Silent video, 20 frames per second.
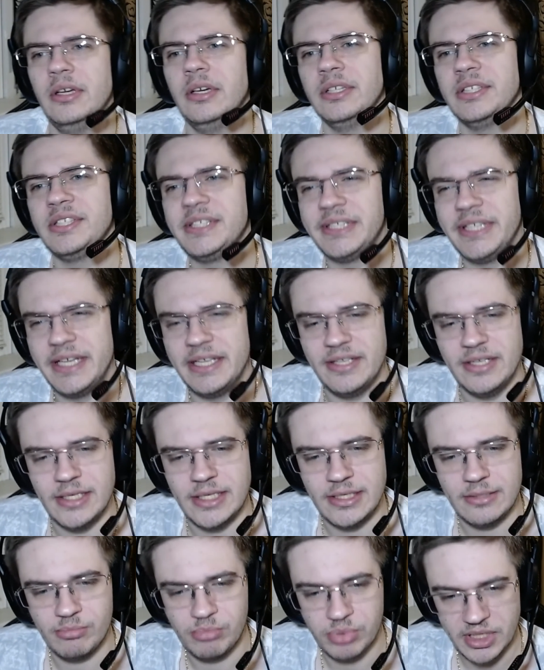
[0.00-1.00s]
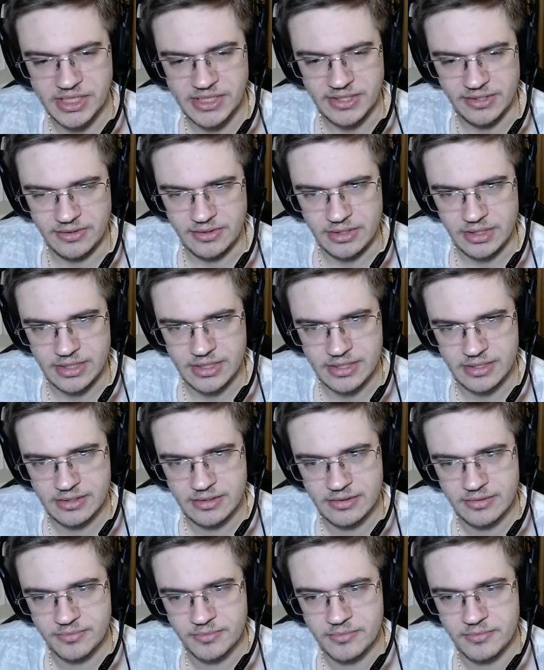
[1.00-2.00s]
sad and depressed in this
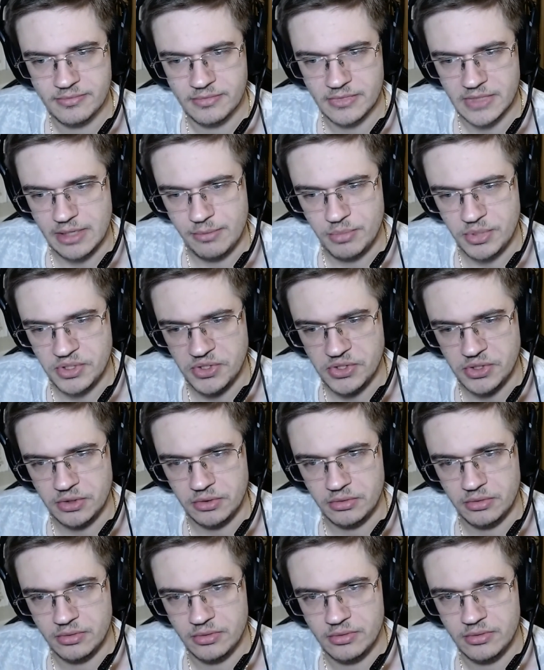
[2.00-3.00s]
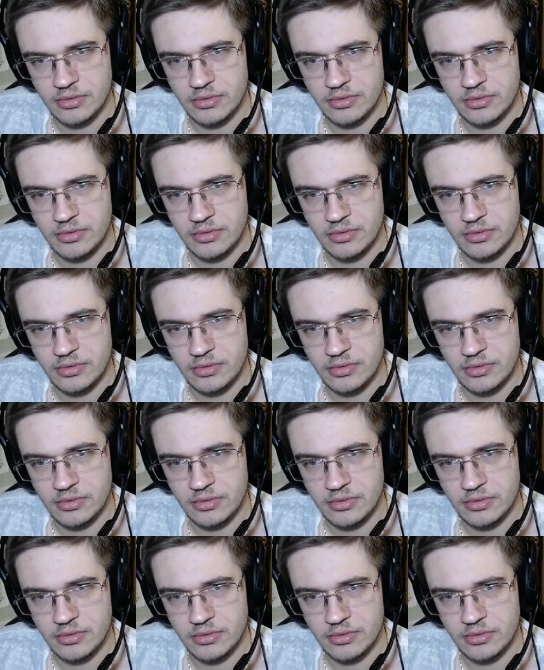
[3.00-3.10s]
episode.